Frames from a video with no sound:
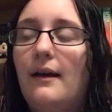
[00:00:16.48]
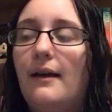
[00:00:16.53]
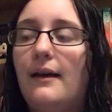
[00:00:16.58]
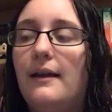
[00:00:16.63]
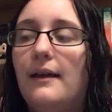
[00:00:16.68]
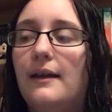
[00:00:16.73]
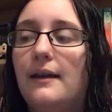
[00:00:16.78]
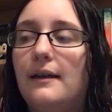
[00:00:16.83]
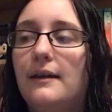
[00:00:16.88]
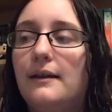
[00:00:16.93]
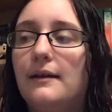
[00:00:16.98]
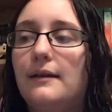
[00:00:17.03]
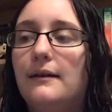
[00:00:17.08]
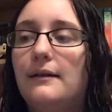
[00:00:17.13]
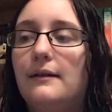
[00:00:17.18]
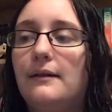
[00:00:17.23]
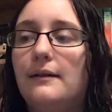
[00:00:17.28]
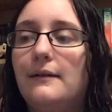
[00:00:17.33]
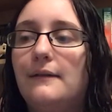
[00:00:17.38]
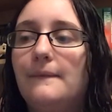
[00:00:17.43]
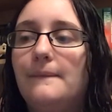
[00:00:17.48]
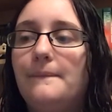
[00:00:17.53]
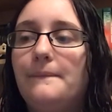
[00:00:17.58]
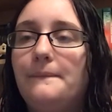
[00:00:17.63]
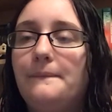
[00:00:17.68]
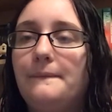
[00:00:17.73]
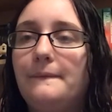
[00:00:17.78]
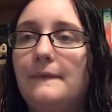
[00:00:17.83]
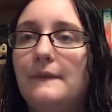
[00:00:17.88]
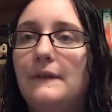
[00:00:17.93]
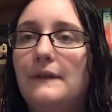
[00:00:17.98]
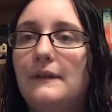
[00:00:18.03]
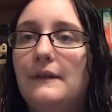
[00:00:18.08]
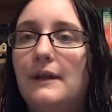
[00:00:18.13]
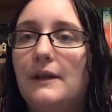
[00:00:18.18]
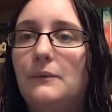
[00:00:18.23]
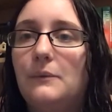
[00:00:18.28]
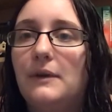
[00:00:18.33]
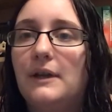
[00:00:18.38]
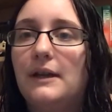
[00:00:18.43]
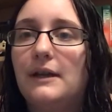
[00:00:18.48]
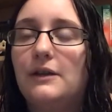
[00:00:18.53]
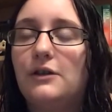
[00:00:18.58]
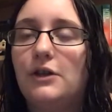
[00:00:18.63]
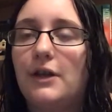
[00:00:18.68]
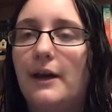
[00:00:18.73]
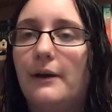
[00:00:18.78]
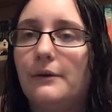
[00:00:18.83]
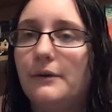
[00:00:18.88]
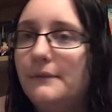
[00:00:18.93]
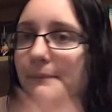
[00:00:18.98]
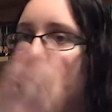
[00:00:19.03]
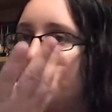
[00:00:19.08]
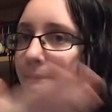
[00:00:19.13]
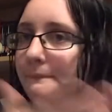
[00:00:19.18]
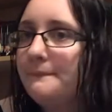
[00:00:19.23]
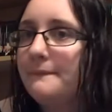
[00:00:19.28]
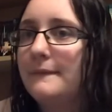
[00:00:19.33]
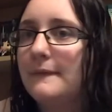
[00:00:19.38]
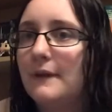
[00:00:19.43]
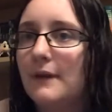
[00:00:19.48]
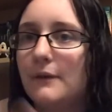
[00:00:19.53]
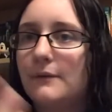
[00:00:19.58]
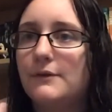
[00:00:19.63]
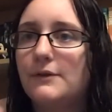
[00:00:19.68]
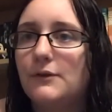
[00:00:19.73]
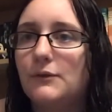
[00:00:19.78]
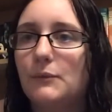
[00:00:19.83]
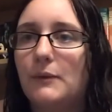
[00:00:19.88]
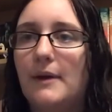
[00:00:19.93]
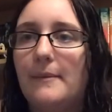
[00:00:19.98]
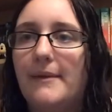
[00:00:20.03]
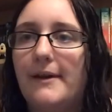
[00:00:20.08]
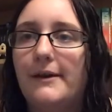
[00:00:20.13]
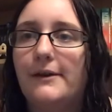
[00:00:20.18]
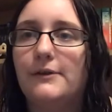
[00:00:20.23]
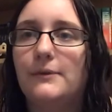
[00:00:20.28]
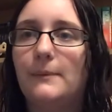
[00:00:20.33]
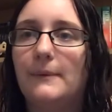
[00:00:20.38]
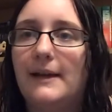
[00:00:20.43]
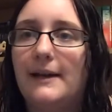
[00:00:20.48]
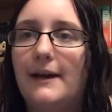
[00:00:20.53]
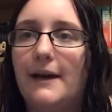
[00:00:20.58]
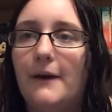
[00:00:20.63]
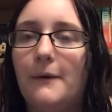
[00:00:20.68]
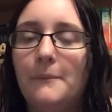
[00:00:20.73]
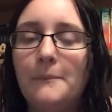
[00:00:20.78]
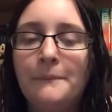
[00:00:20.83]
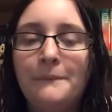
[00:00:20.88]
and then we had a shower, which is why my hair is wet now.